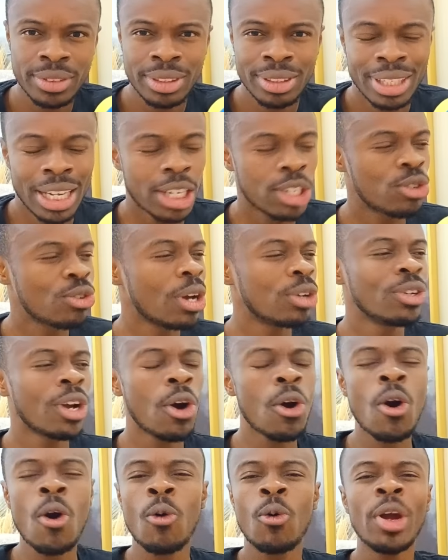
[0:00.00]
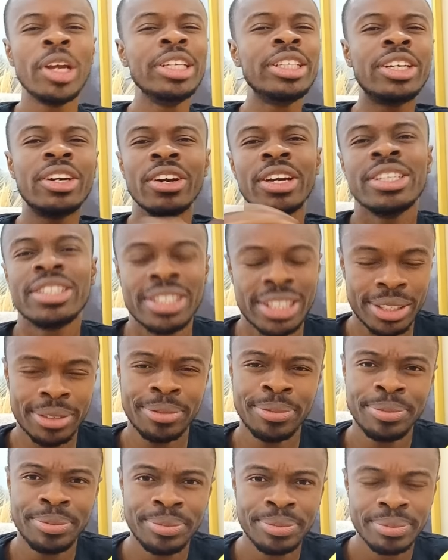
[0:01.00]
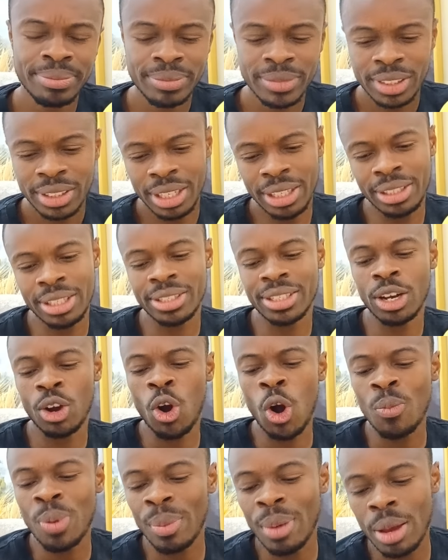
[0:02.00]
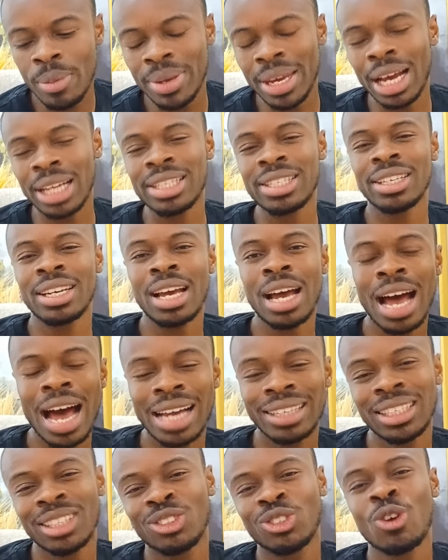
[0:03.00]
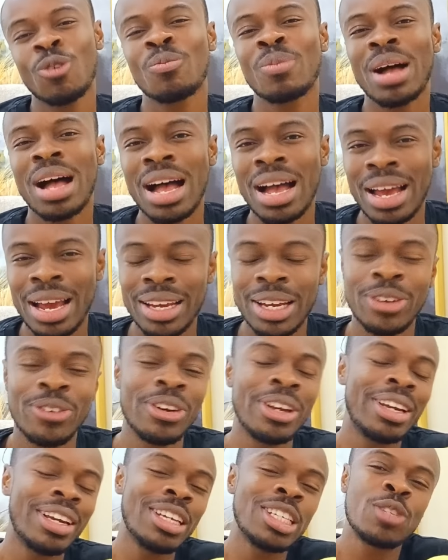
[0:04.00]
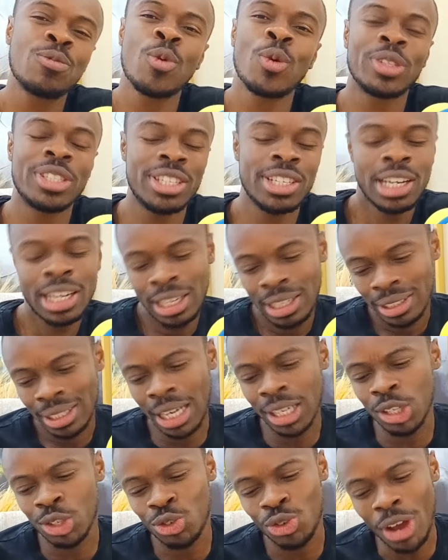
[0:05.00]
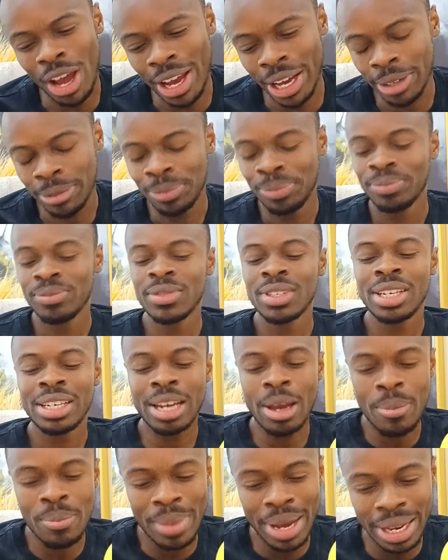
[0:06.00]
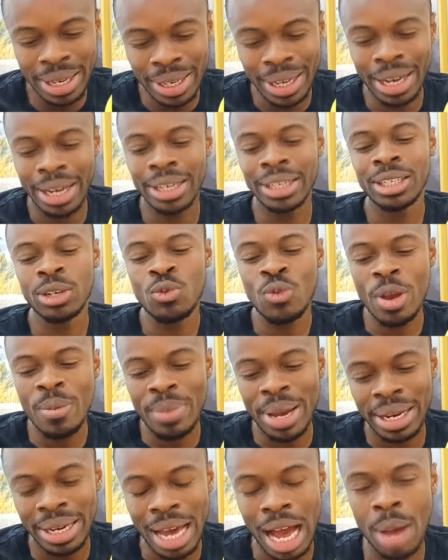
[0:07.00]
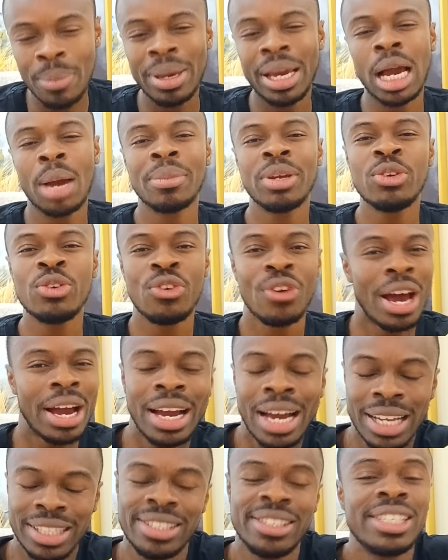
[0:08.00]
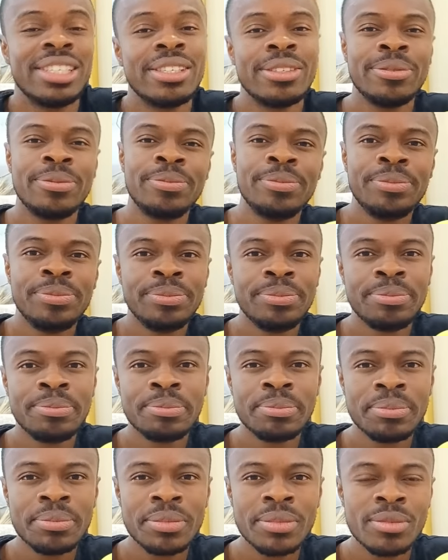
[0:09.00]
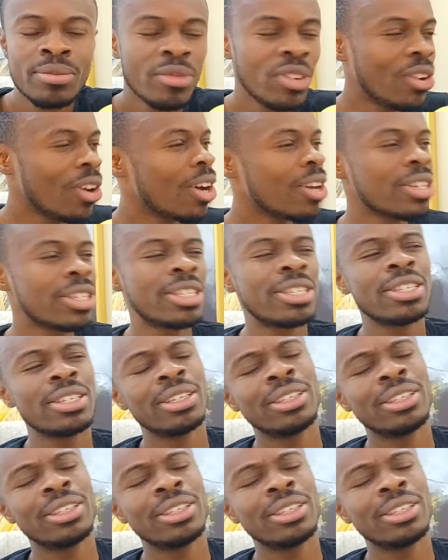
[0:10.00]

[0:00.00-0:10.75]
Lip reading: That is why you are all going crazy. It is a open baby at now. And you're by your drinking spot. That is why the men and women are becoming drunkards. Because